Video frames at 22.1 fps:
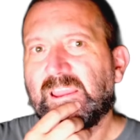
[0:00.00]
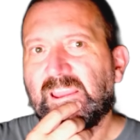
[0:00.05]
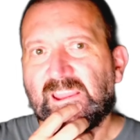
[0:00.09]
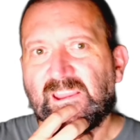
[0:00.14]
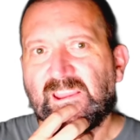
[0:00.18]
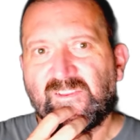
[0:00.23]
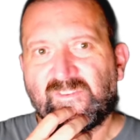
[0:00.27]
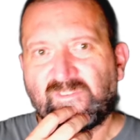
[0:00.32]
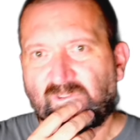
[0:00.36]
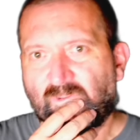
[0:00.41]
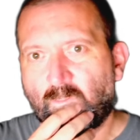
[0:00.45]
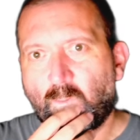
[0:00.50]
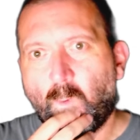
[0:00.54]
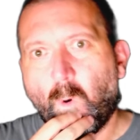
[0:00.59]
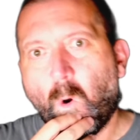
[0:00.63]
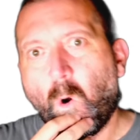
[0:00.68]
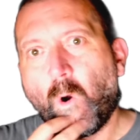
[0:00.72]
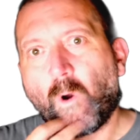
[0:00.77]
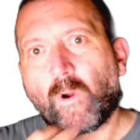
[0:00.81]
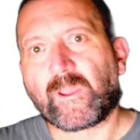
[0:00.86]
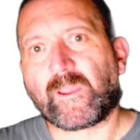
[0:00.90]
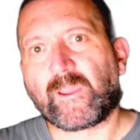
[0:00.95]
is a
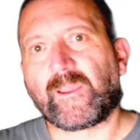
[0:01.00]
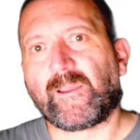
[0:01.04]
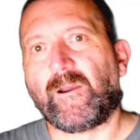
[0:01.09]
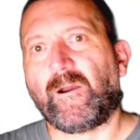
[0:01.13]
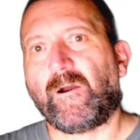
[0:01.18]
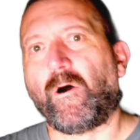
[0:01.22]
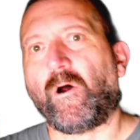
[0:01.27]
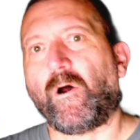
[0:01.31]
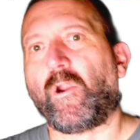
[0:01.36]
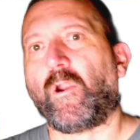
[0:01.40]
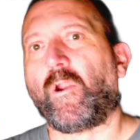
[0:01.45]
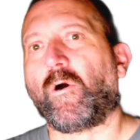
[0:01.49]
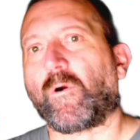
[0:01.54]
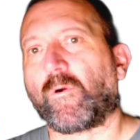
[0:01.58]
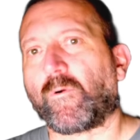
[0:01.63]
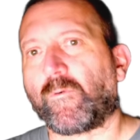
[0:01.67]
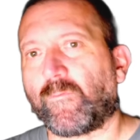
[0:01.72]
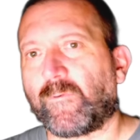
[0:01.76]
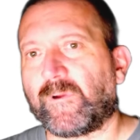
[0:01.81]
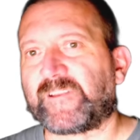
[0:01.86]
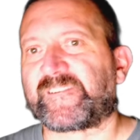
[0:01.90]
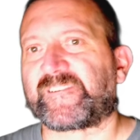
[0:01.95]
walk
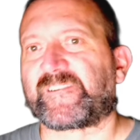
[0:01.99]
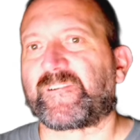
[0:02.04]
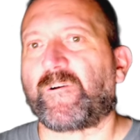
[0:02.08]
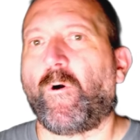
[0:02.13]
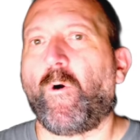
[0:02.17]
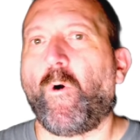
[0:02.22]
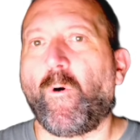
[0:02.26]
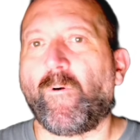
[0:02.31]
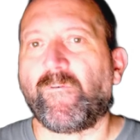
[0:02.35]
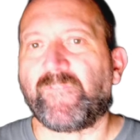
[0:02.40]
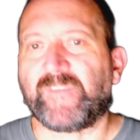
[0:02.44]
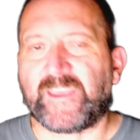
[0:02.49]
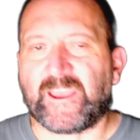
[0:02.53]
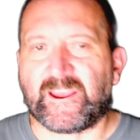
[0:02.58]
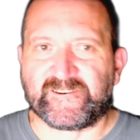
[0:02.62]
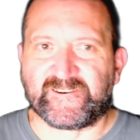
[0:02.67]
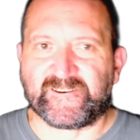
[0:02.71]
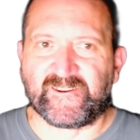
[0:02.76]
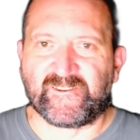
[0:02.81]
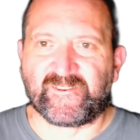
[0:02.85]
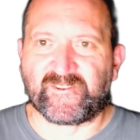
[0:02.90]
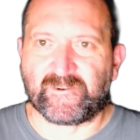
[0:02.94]
along which all the
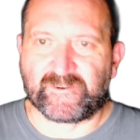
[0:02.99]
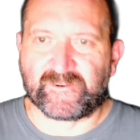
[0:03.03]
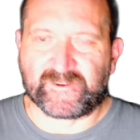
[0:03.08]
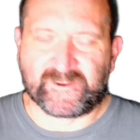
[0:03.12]
edges are